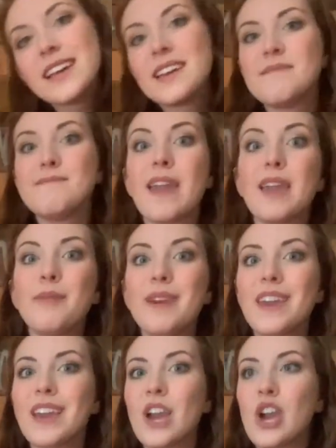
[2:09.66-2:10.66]

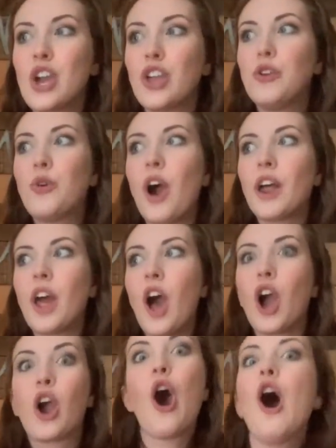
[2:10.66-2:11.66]
Maybe you got
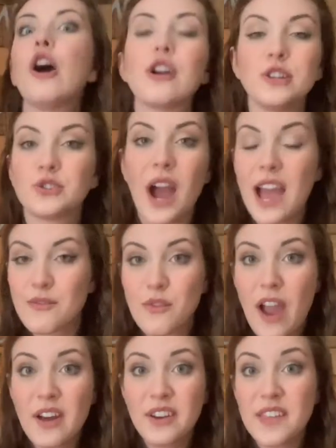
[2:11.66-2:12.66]
a car to drive
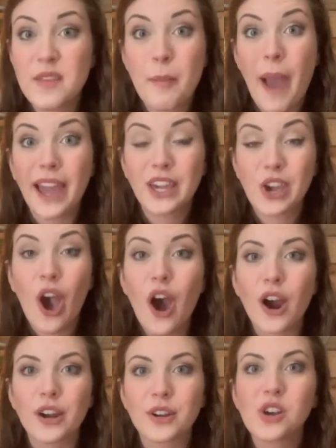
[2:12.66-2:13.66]
around in the
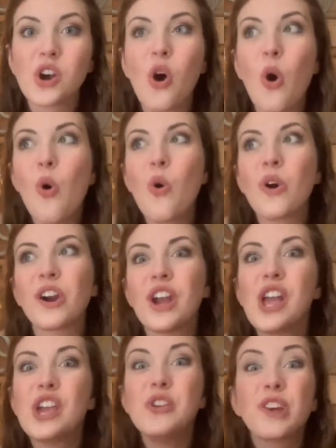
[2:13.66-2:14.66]
backyard, or
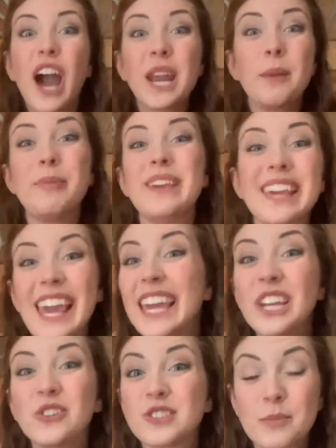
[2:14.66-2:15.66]
you got a
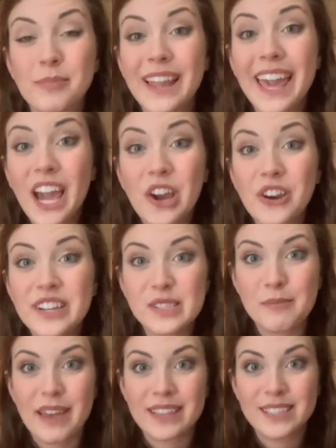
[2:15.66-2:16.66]
piano to play at
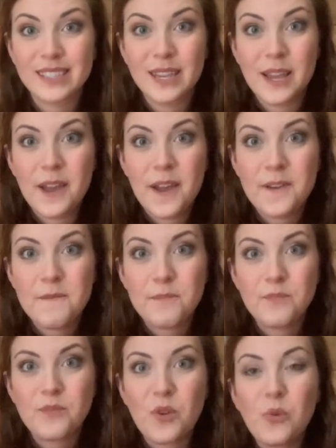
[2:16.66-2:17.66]
Christmas.
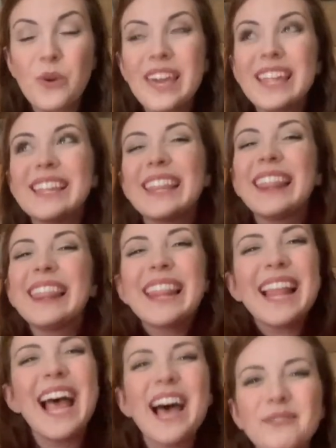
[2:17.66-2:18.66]
We
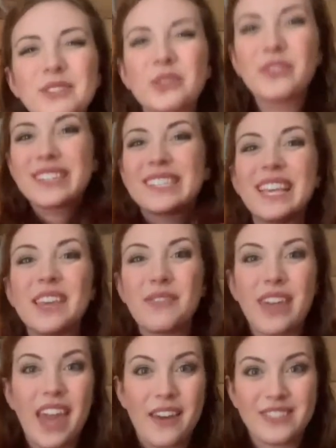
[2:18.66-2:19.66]
love to receive
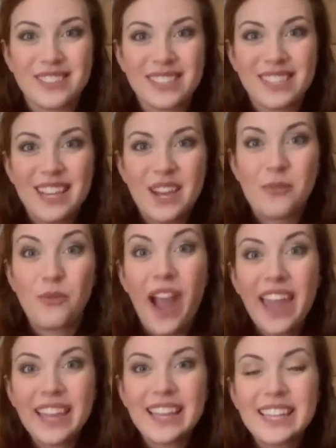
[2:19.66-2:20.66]
gifts,
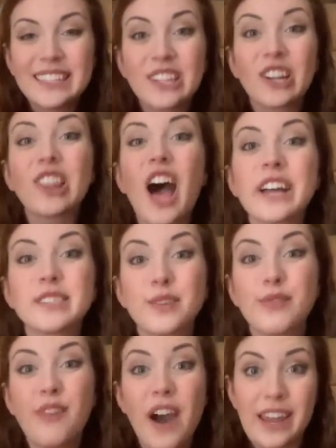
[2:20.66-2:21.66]
right? They're lots of
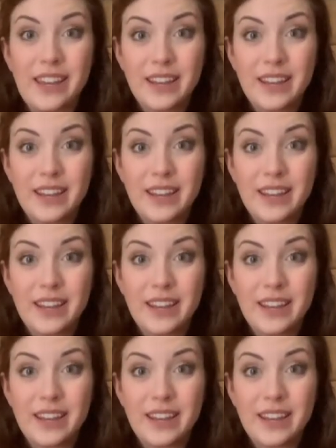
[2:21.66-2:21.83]
fun.